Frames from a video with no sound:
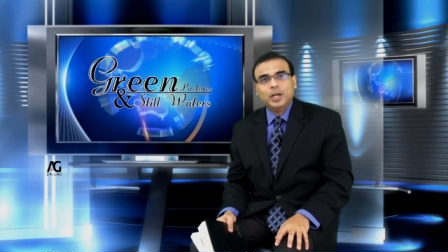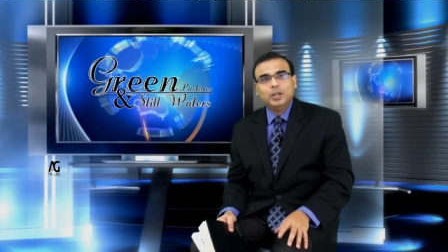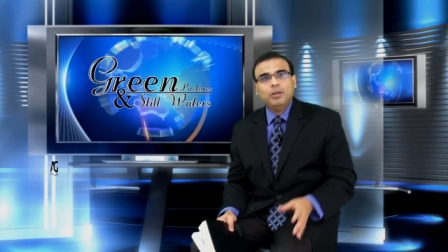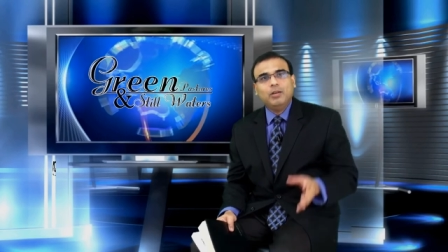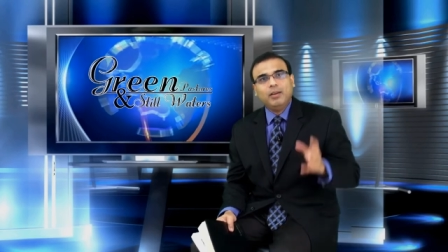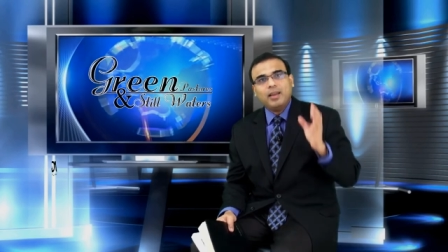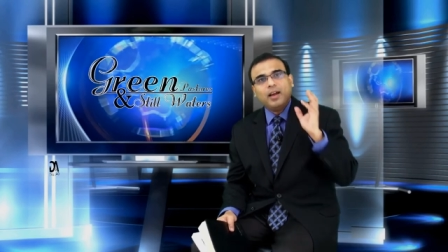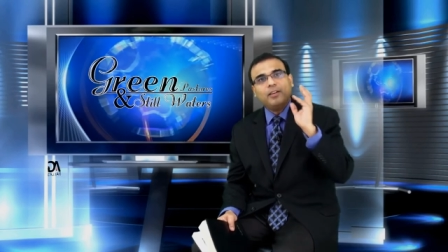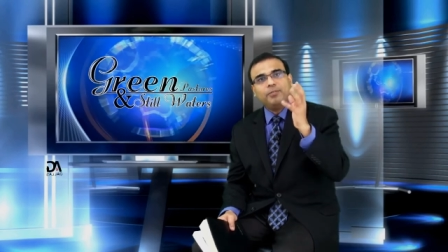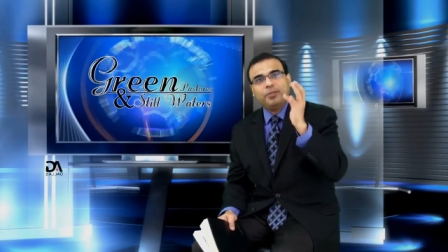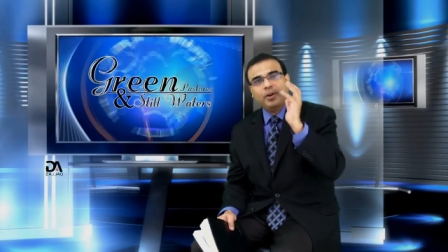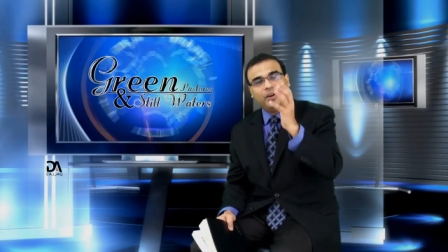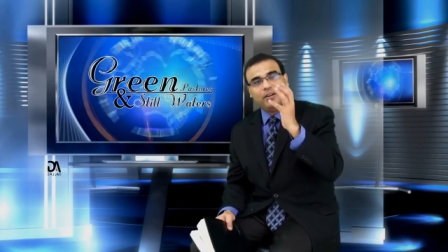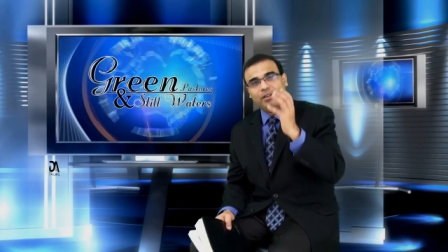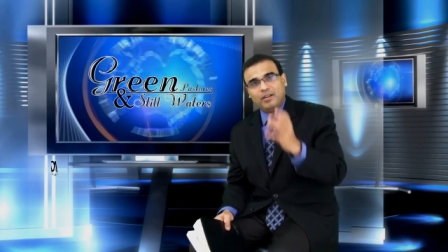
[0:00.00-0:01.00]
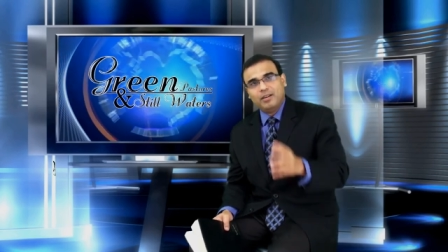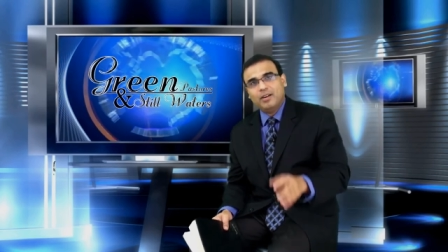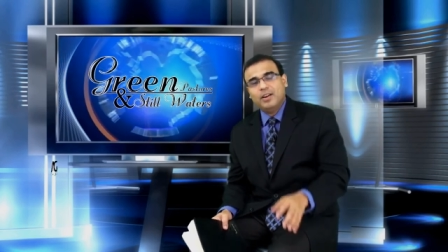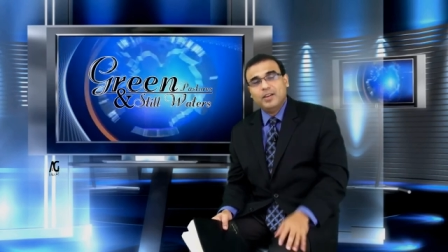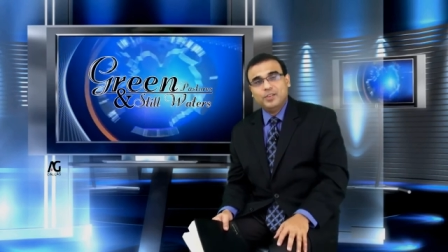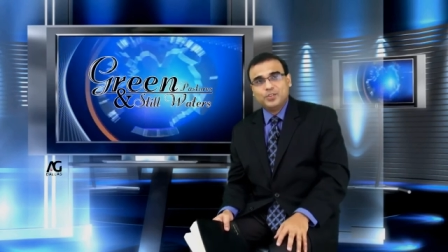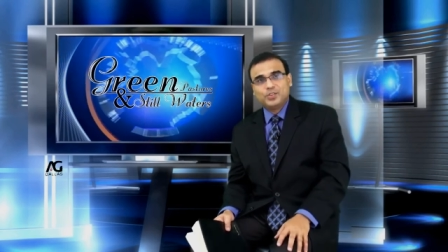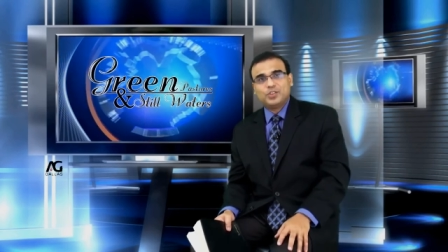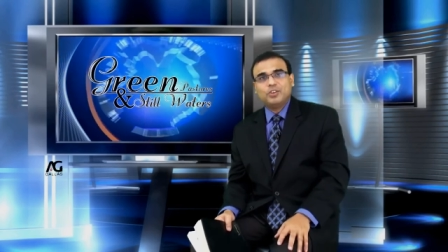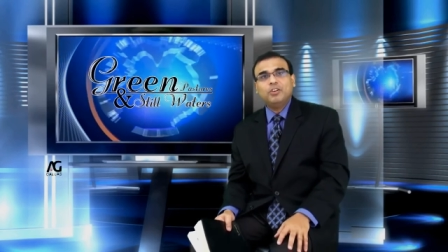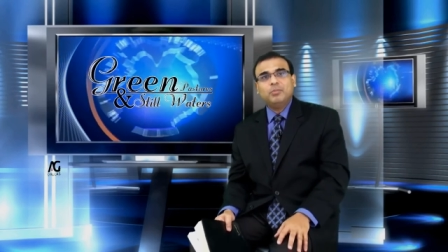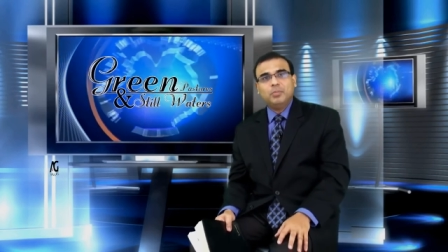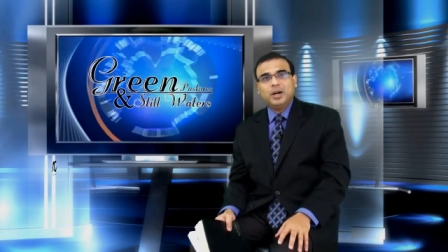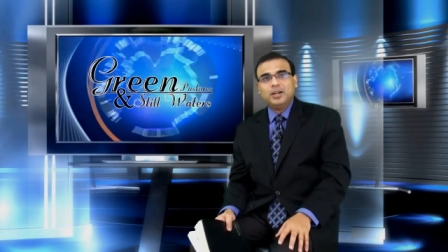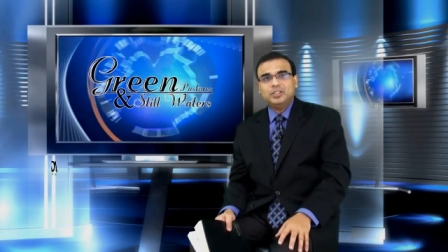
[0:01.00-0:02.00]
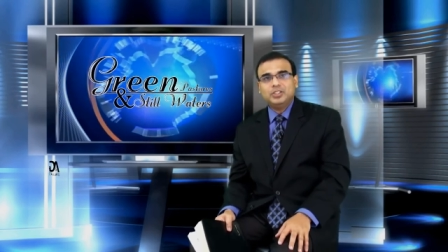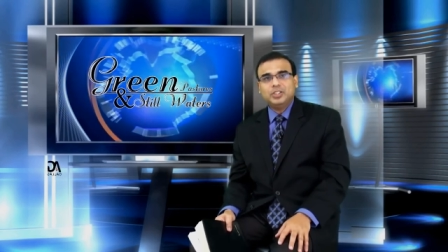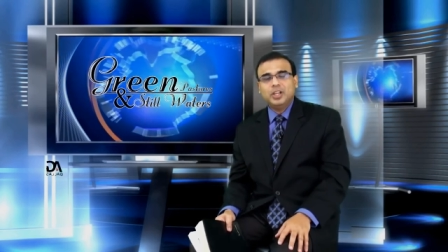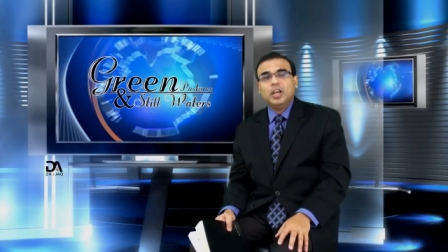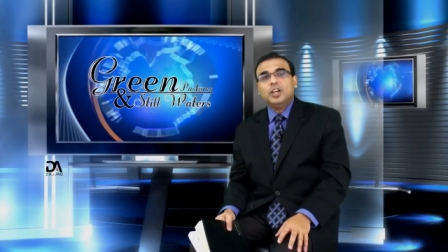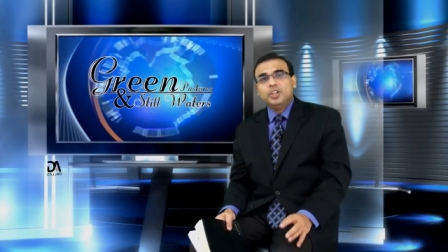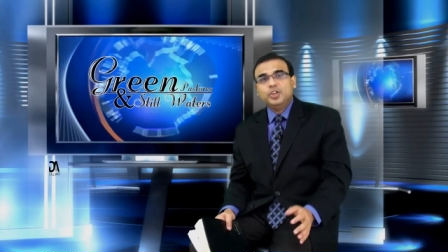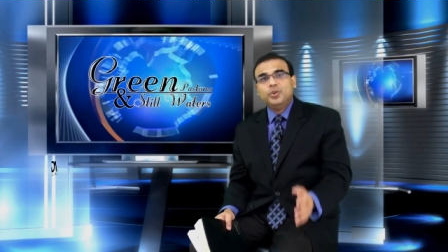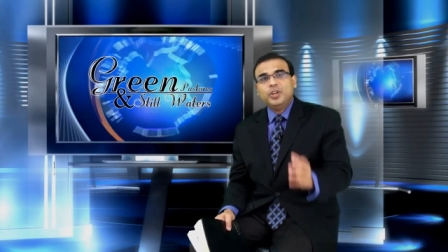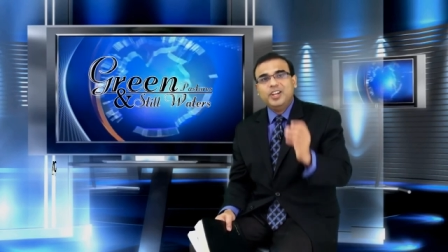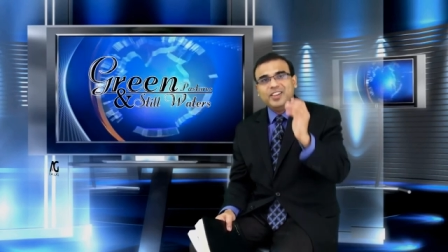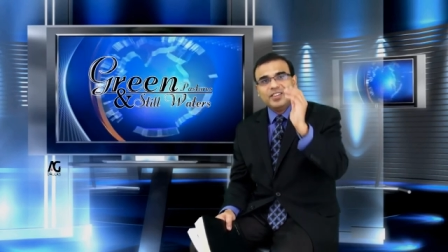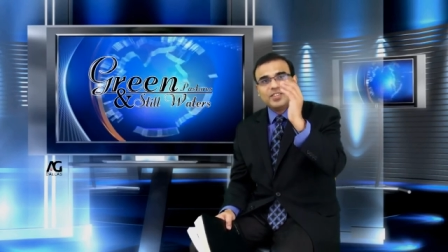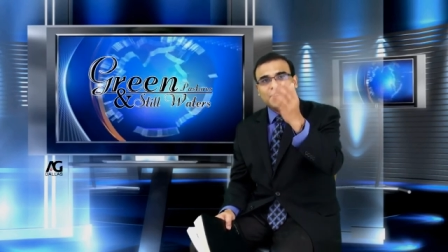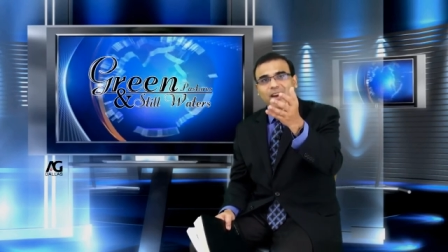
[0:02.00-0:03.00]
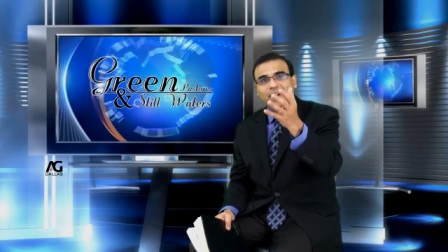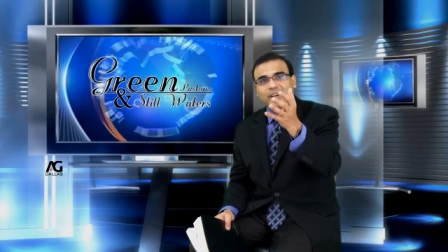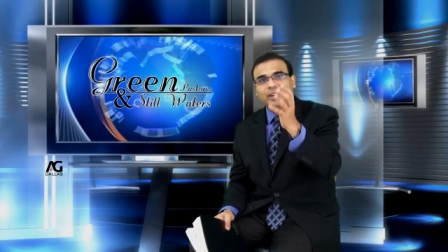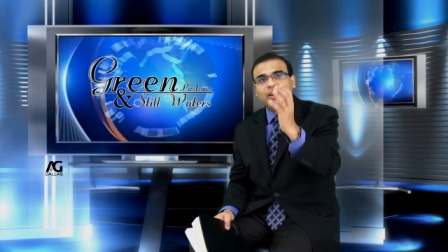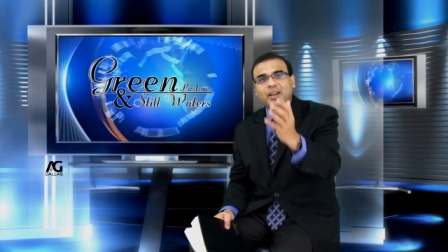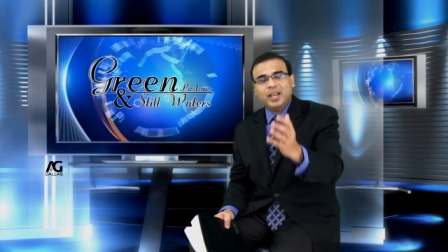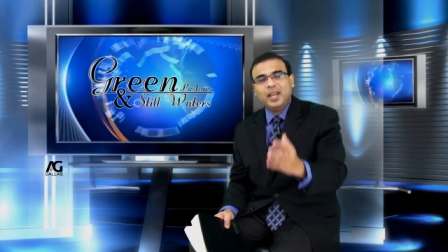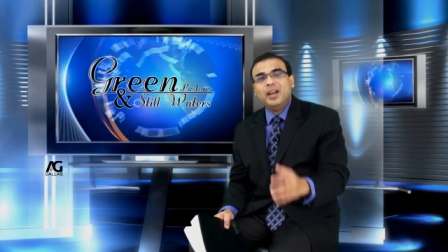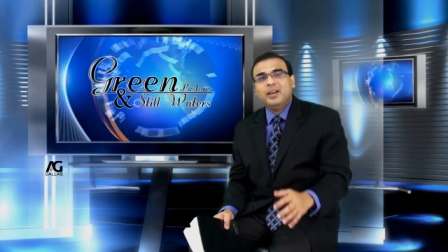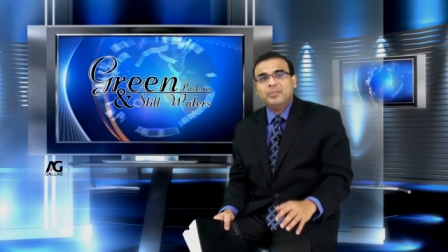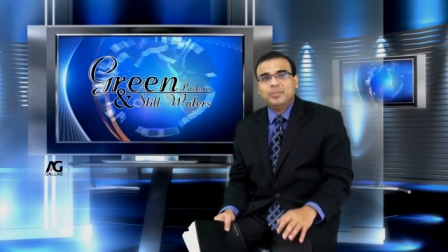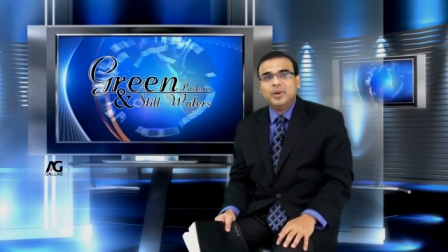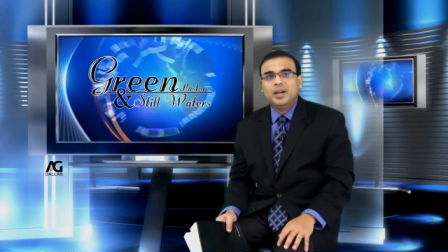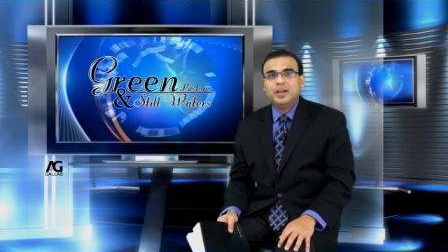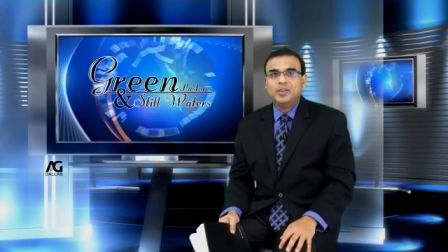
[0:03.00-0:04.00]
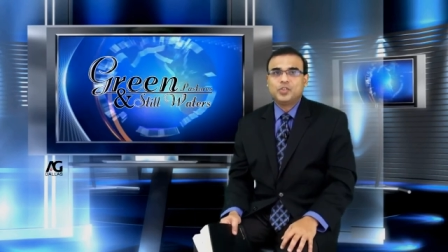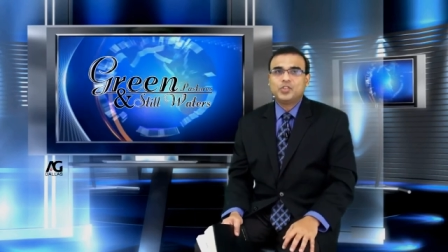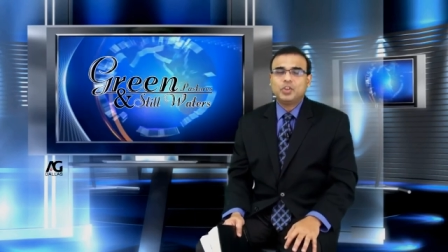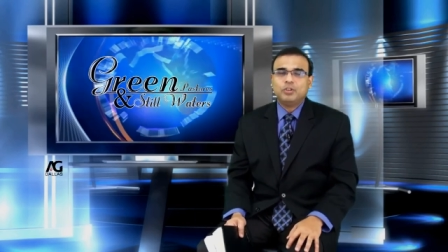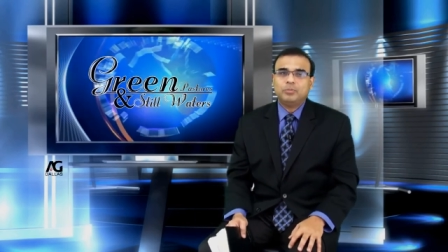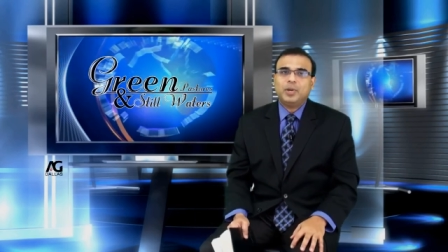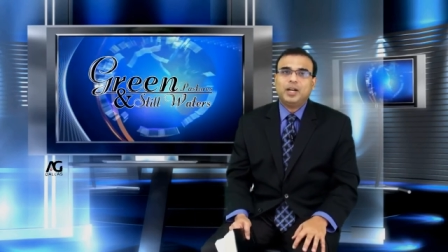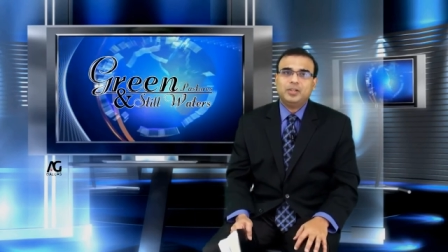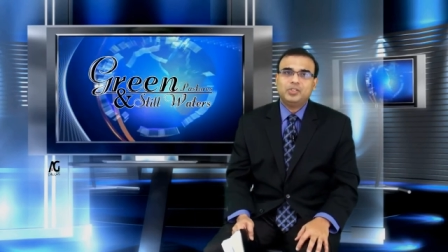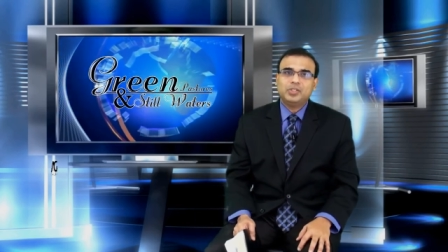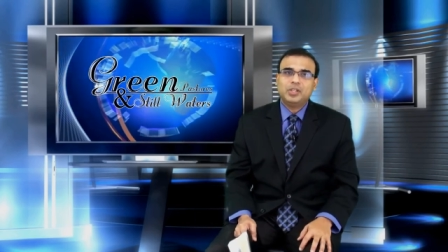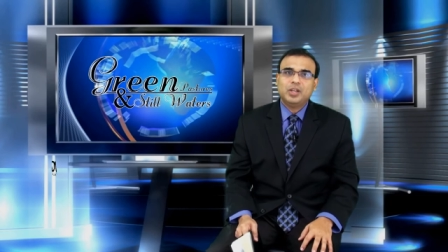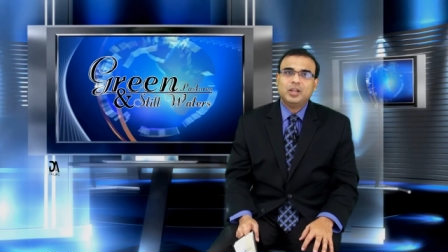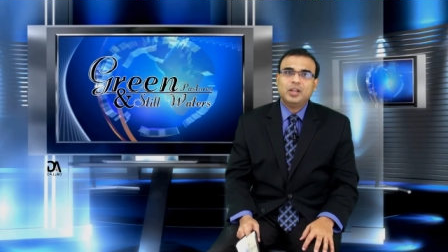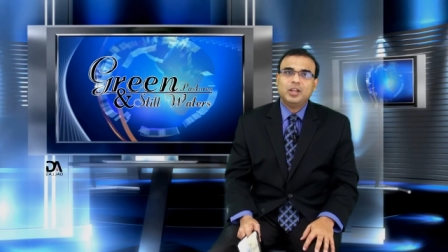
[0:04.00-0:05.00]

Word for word: You love her so much. You desire him so much.